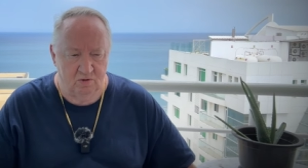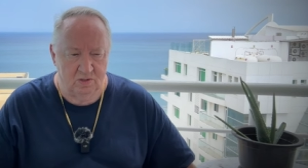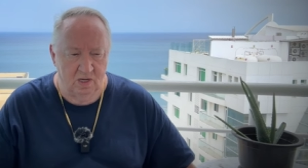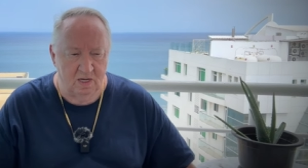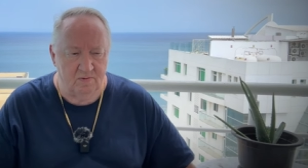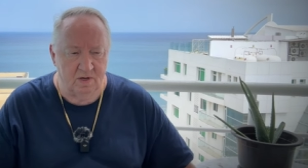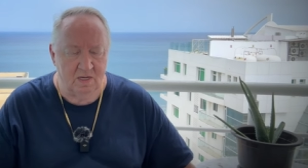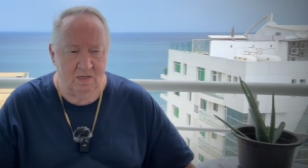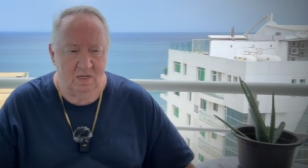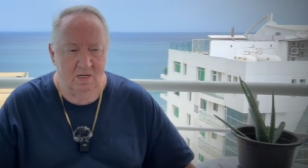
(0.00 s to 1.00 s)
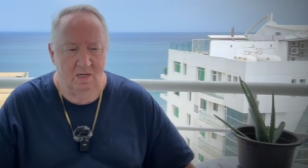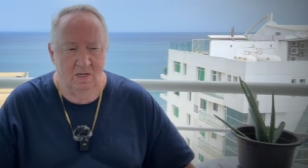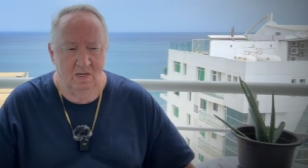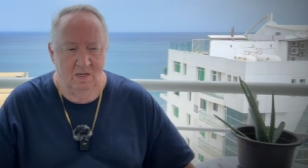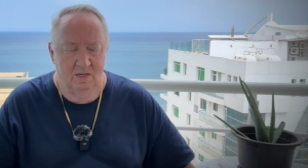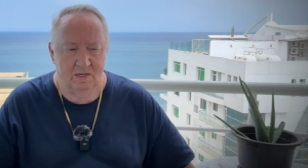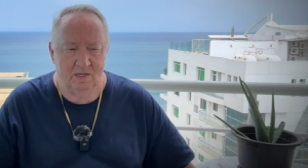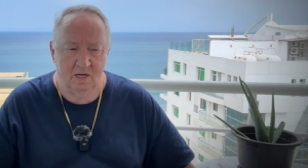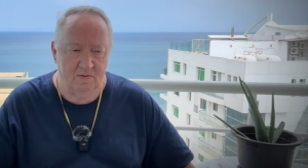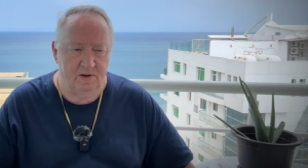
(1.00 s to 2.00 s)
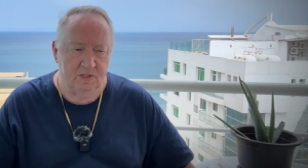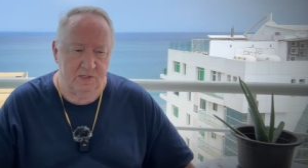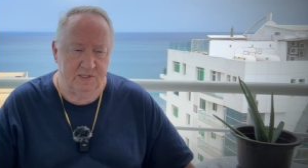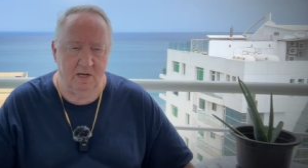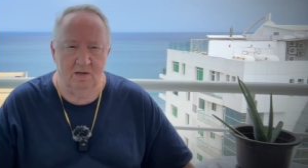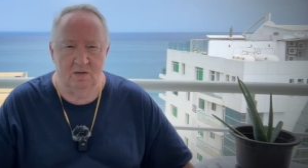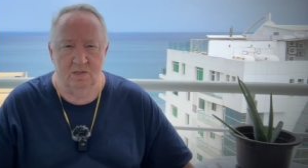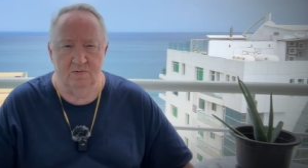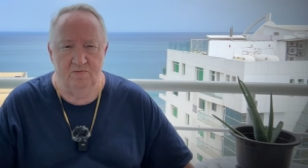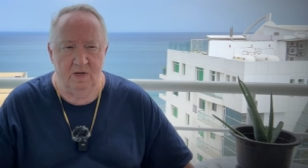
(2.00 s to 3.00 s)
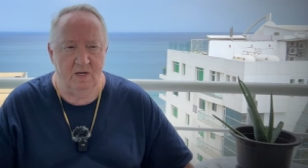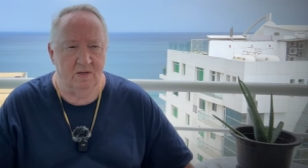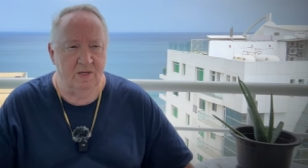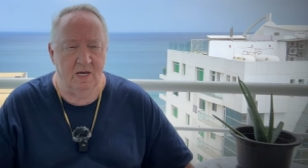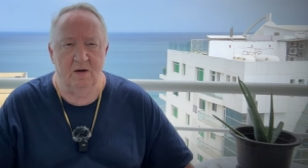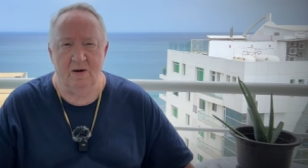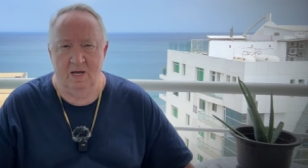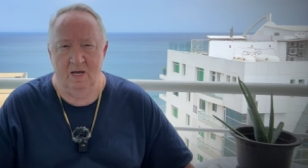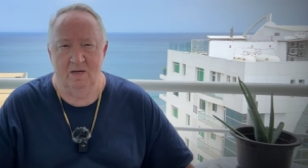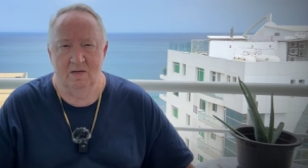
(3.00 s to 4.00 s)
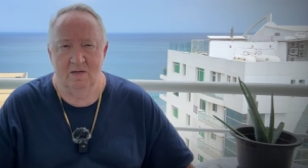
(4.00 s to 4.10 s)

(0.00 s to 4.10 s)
for delivering television signals via the internet.